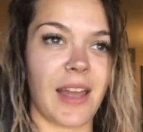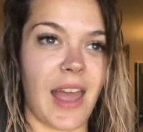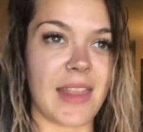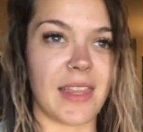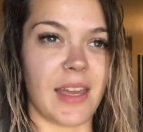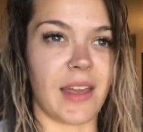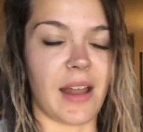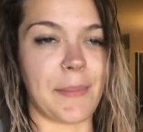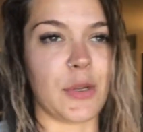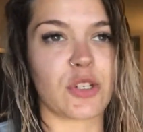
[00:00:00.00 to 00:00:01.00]
And then
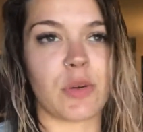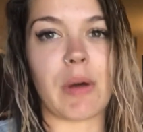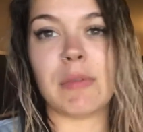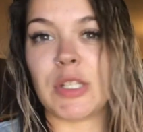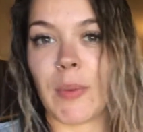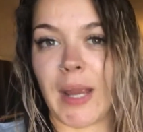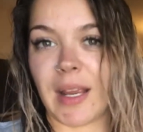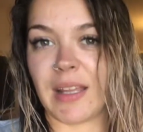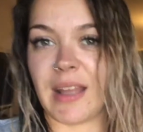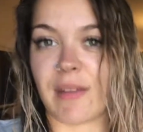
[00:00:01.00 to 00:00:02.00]
I'm not sure what we're
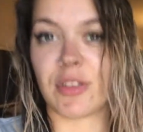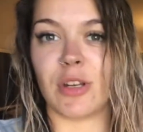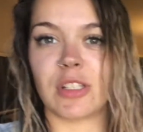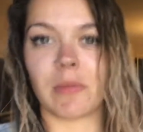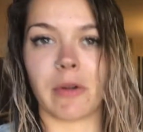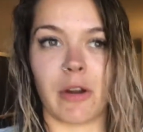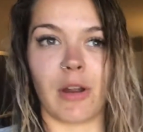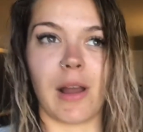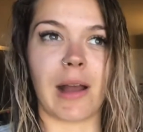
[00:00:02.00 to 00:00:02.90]
doing in the afternoon tomorrow.